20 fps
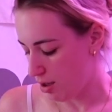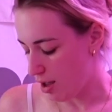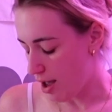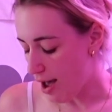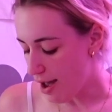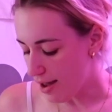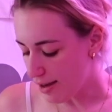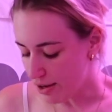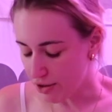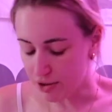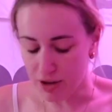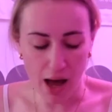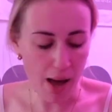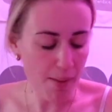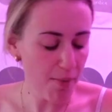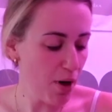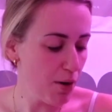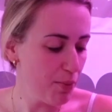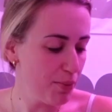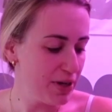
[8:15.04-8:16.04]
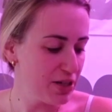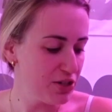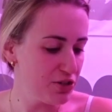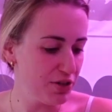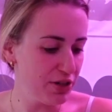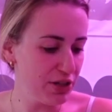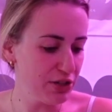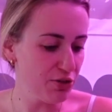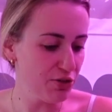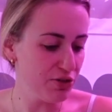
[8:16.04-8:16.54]
Arlo, come on, we're
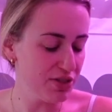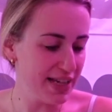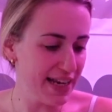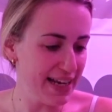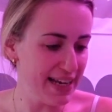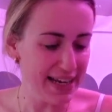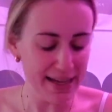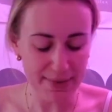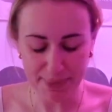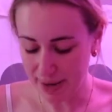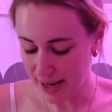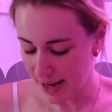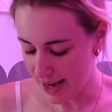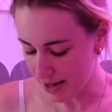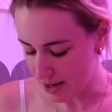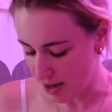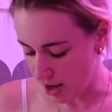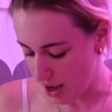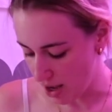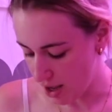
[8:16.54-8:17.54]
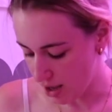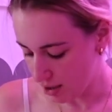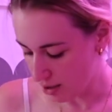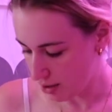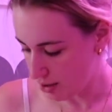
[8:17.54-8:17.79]
doing your daily planner.